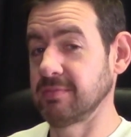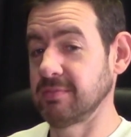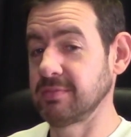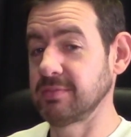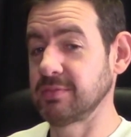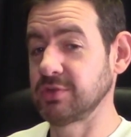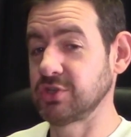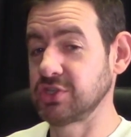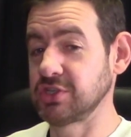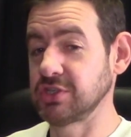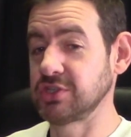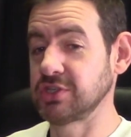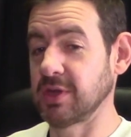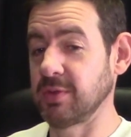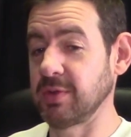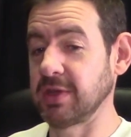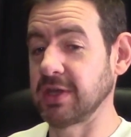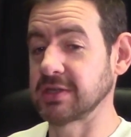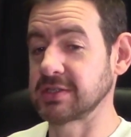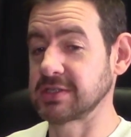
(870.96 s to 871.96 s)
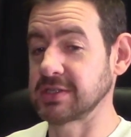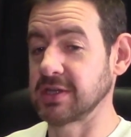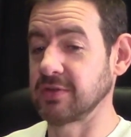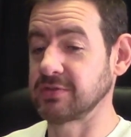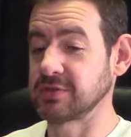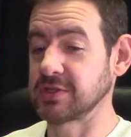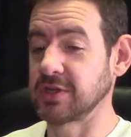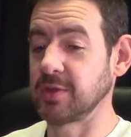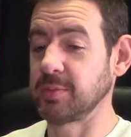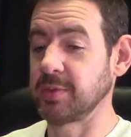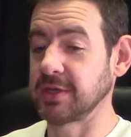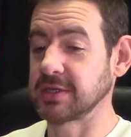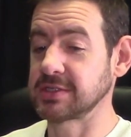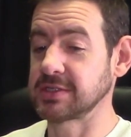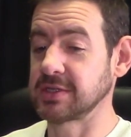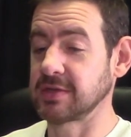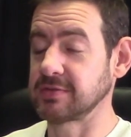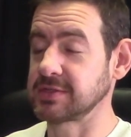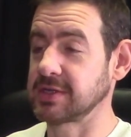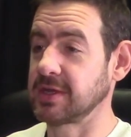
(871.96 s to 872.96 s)
showing ourselves and opening
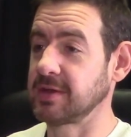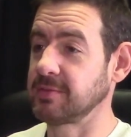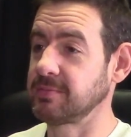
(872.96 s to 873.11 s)
ourselves up.